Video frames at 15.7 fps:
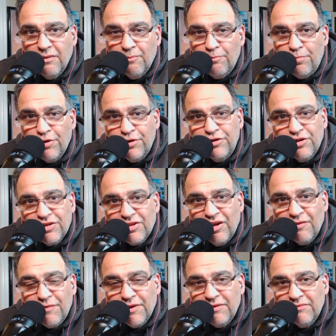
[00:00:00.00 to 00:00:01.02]
putting
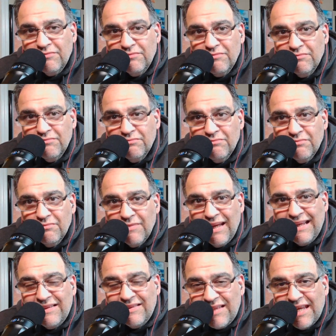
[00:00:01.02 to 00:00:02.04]
yourself in
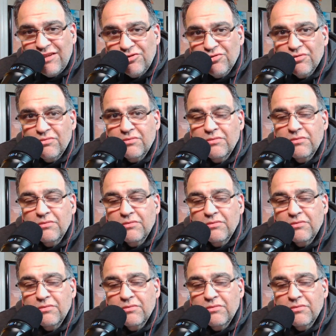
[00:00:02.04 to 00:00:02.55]
danger